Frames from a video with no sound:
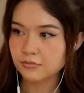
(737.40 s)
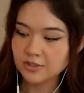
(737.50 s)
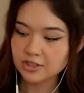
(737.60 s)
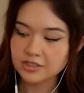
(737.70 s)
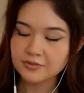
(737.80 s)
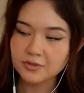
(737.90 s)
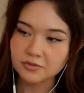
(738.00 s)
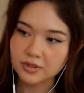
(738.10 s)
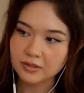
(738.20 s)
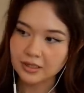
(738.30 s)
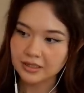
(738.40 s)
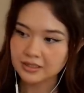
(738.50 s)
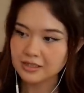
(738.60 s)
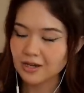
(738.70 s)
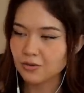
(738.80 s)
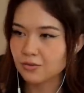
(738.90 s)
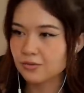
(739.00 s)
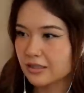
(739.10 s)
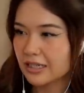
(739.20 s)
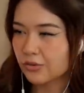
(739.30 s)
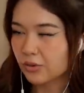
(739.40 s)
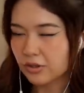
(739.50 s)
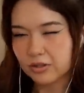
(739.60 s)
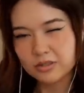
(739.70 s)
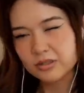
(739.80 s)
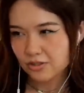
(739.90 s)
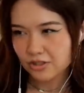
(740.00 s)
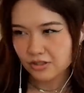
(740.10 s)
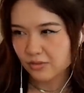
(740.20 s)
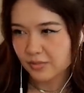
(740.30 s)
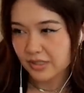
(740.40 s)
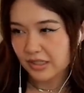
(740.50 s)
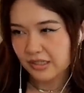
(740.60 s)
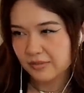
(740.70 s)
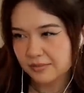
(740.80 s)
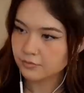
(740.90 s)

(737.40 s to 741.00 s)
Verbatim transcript: She doesn't even realize how how hurt she could be.